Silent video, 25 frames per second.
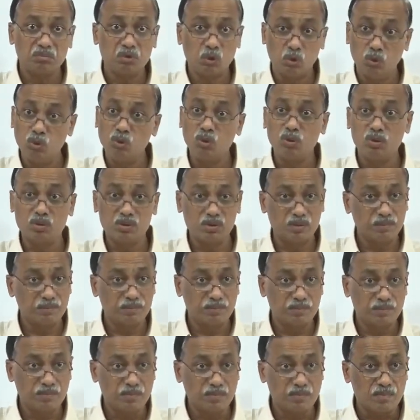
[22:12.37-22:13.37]
Who knows?
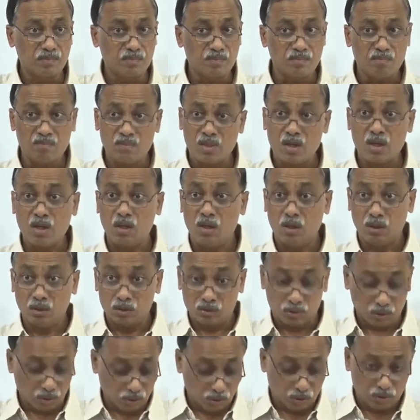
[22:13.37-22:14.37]

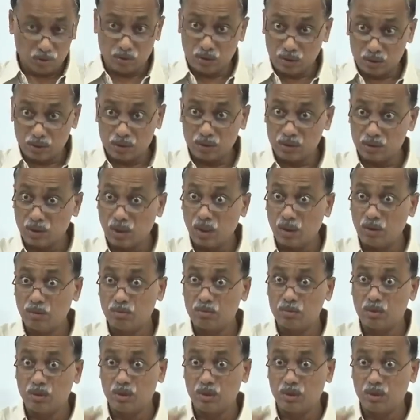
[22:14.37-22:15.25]
So this is how,